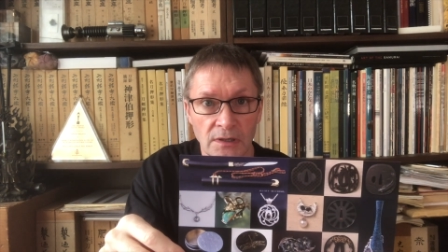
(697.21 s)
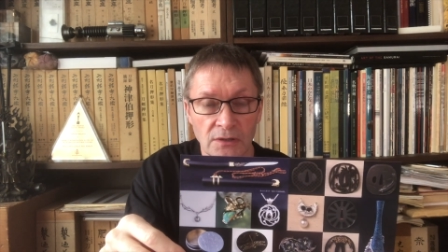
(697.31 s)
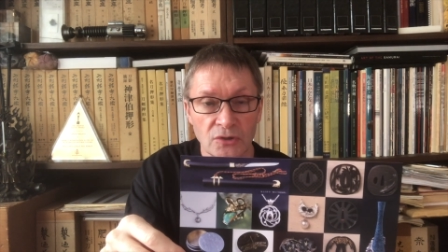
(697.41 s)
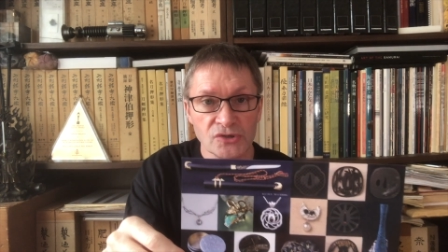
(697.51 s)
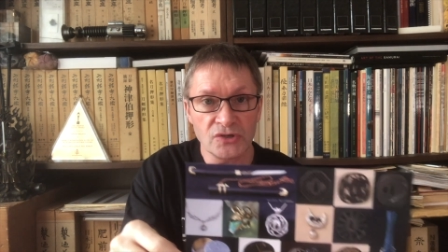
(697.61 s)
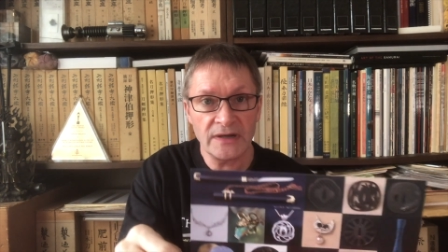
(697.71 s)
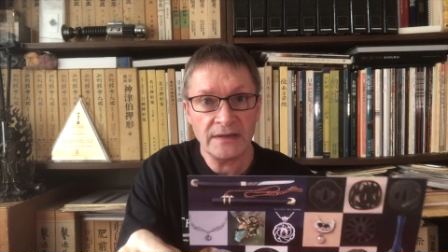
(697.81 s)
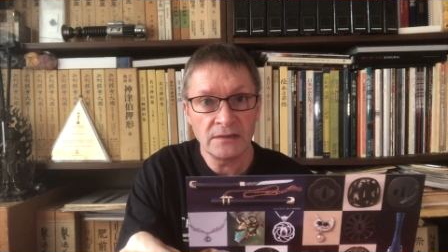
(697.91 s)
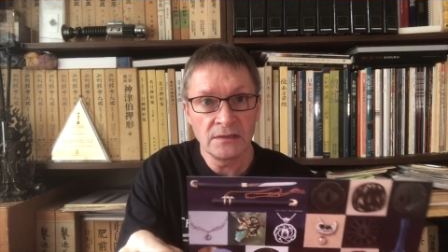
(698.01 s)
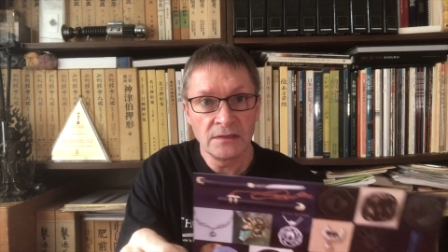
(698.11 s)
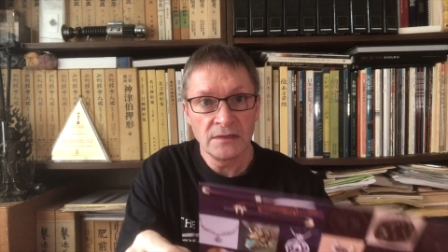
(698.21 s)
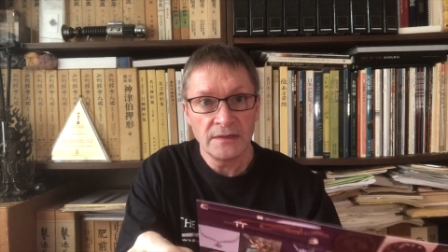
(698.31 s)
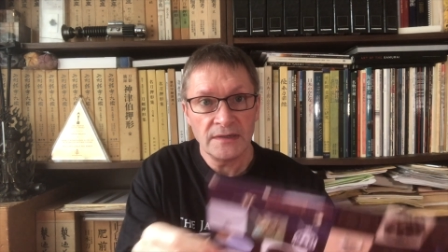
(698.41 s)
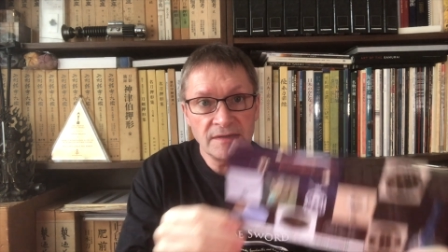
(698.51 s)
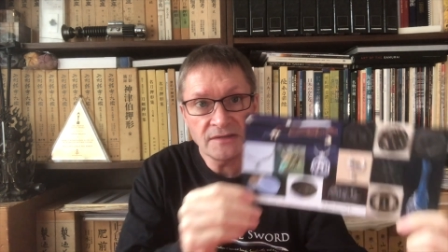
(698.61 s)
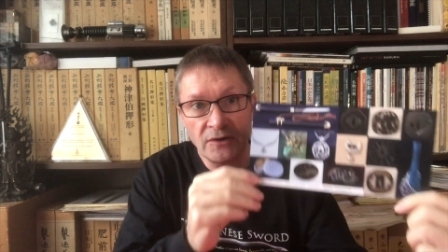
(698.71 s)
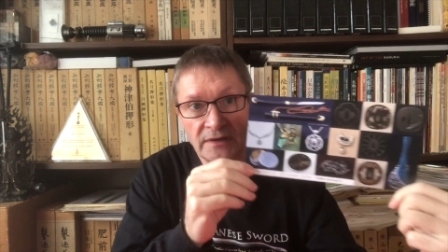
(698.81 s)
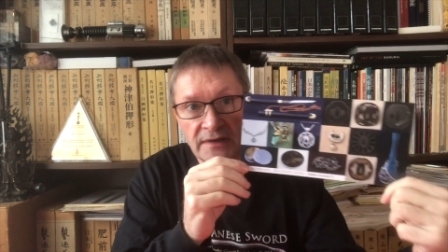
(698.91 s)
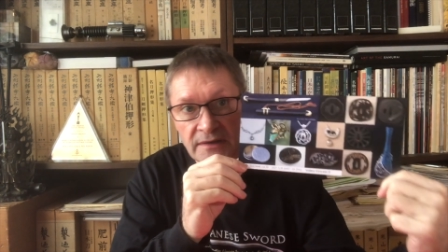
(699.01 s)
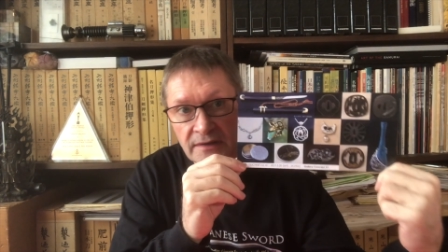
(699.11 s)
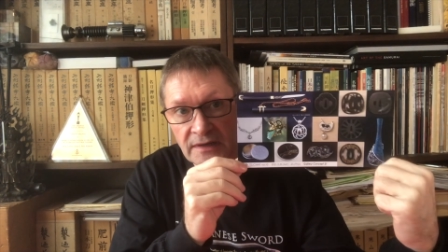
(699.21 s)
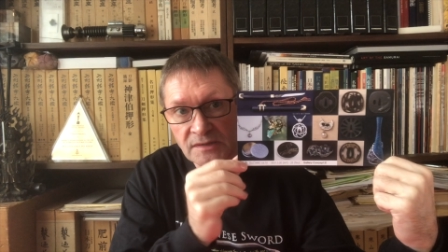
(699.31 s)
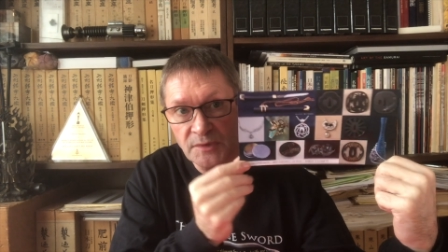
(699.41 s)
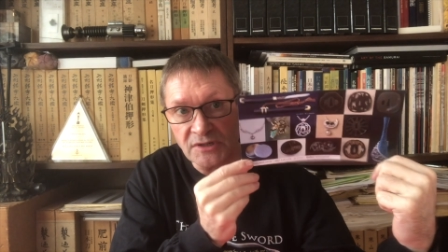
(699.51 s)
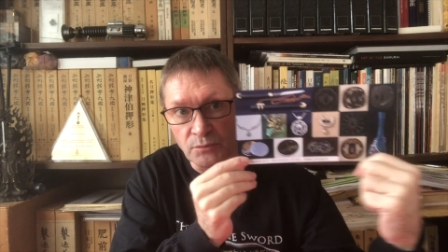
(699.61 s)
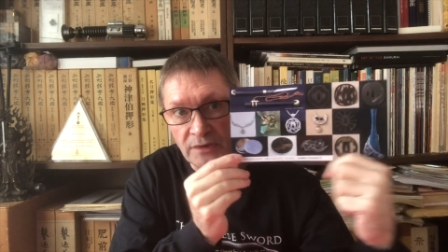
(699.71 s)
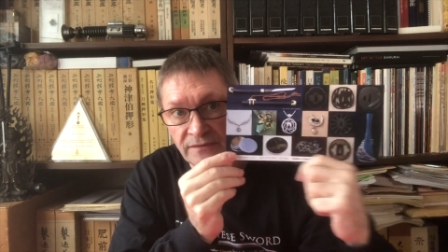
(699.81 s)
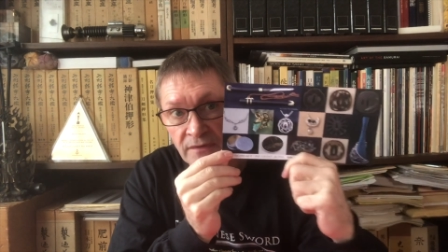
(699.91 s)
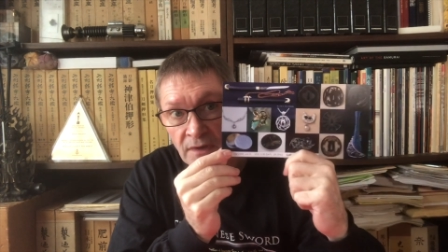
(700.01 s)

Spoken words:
Koshirai is going in an exhibition with